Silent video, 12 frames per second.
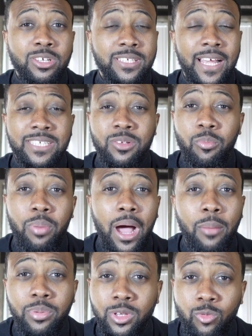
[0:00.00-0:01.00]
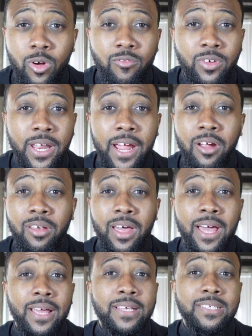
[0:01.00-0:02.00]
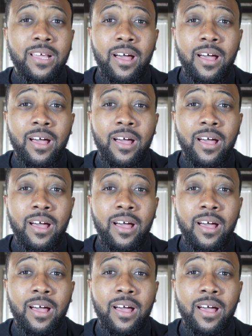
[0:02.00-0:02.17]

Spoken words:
That's the popular one for the airlines.